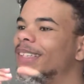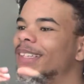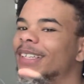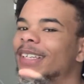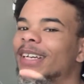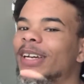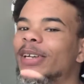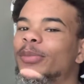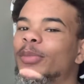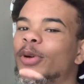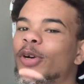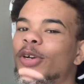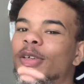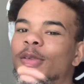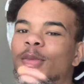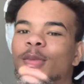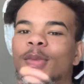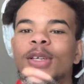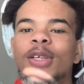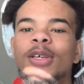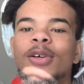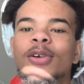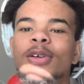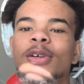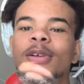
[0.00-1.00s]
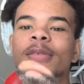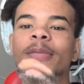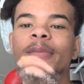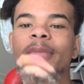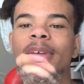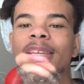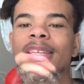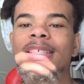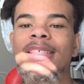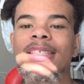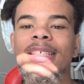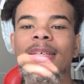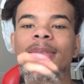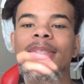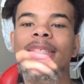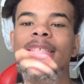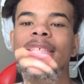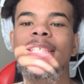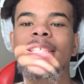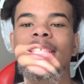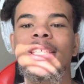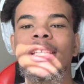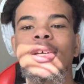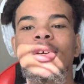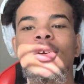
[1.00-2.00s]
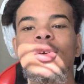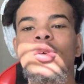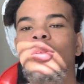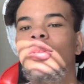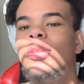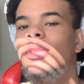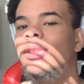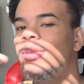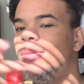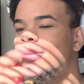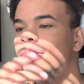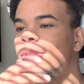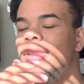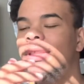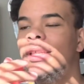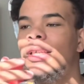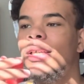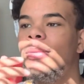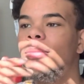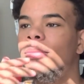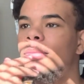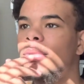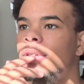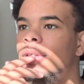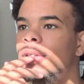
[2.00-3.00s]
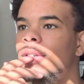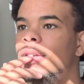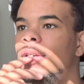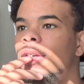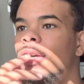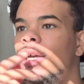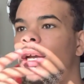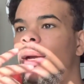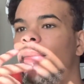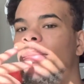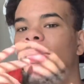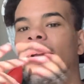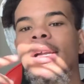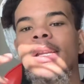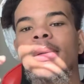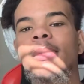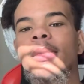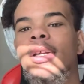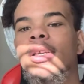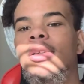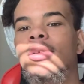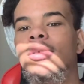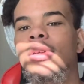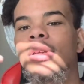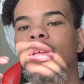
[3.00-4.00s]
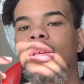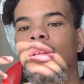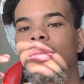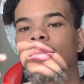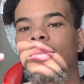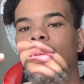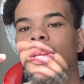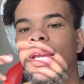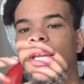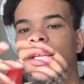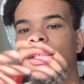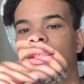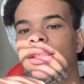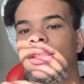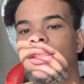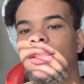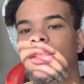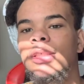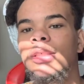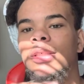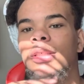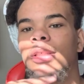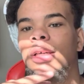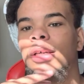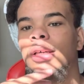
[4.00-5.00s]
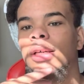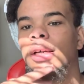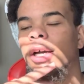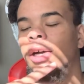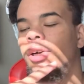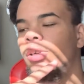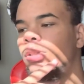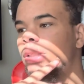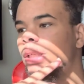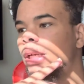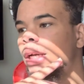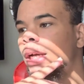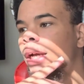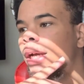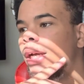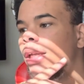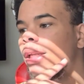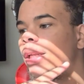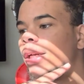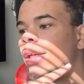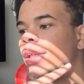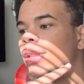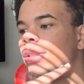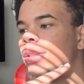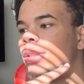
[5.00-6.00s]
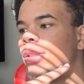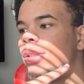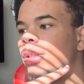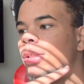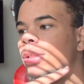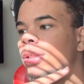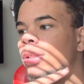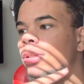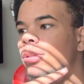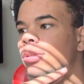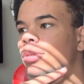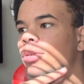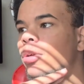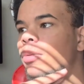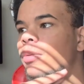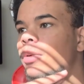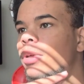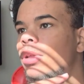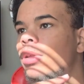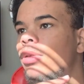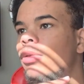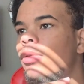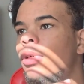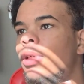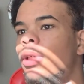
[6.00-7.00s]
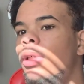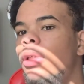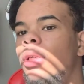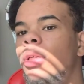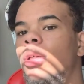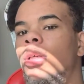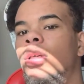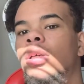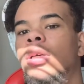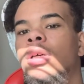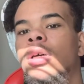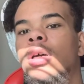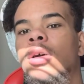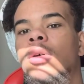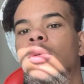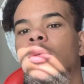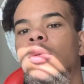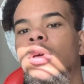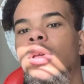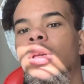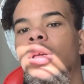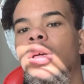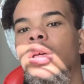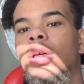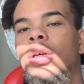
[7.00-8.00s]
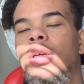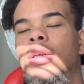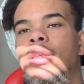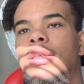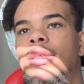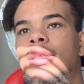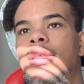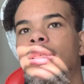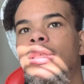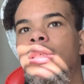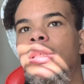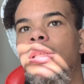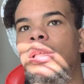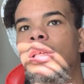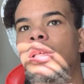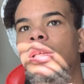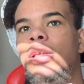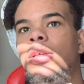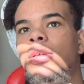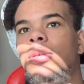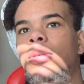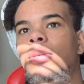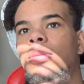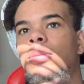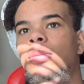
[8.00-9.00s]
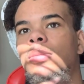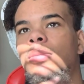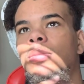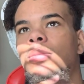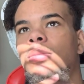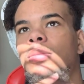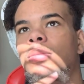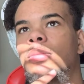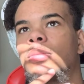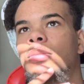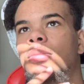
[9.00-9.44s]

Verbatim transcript: Cause, bro, this video only 57 seconds long, you know what I'm saying? But I probably might do another reaction to the House of Highlights uh 33 with uh Slim